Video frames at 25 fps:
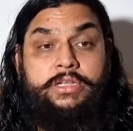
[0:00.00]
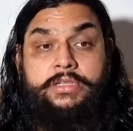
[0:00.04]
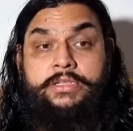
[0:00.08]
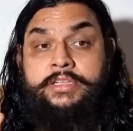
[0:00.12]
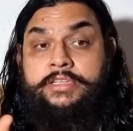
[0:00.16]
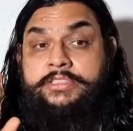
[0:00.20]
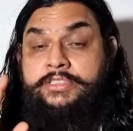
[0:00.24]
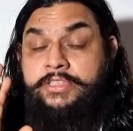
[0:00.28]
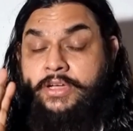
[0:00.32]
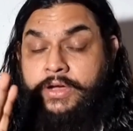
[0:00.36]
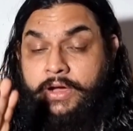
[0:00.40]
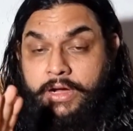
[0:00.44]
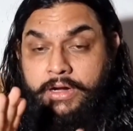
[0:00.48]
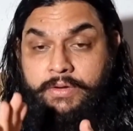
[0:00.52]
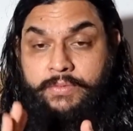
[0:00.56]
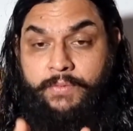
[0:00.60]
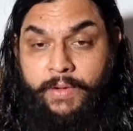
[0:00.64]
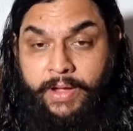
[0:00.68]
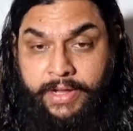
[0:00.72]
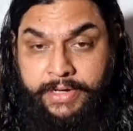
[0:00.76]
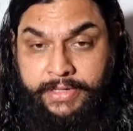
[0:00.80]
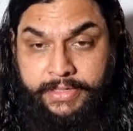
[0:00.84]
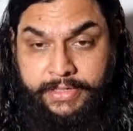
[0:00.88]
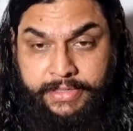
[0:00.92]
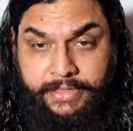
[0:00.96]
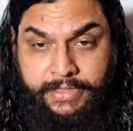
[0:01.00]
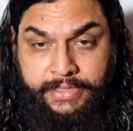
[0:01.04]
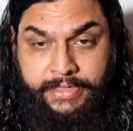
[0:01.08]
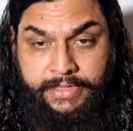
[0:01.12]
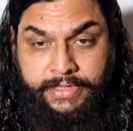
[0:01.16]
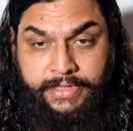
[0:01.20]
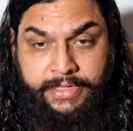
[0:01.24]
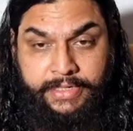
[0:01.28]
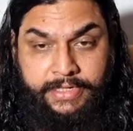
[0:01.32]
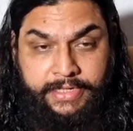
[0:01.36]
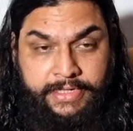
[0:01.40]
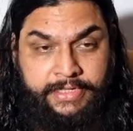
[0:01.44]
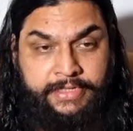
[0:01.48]
The third one
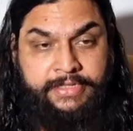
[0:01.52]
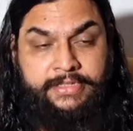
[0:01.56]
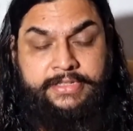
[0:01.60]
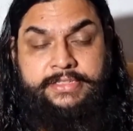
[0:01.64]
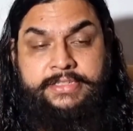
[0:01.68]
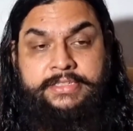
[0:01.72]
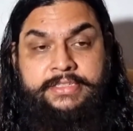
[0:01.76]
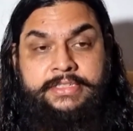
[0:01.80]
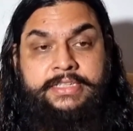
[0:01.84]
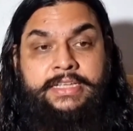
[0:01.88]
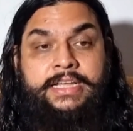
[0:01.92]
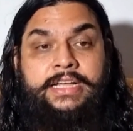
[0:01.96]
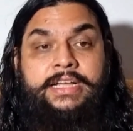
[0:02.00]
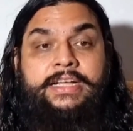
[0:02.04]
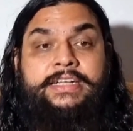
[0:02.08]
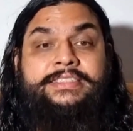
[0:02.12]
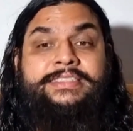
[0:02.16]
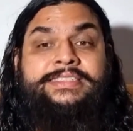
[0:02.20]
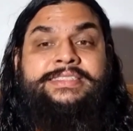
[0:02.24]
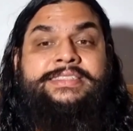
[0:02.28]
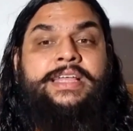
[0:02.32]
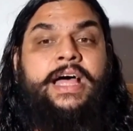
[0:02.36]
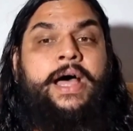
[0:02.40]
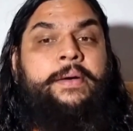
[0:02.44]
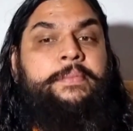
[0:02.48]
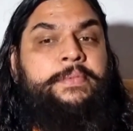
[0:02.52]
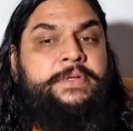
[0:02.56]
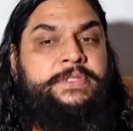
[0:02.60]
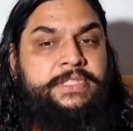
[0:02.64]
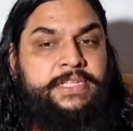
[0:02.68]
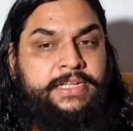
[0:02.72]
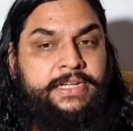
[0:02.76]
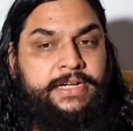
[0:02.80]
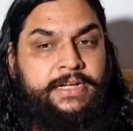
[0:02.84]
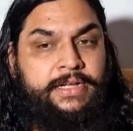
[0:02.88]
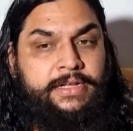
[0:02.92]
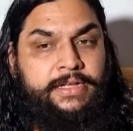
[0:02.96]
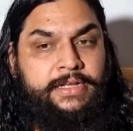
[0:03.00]
is
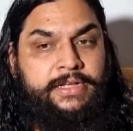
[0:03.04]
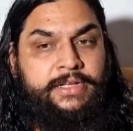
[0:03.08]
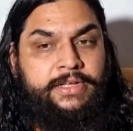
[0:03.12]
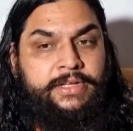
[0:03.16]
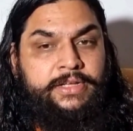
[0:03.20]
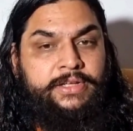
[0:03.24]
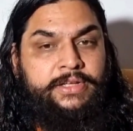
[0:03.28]
Tamasika,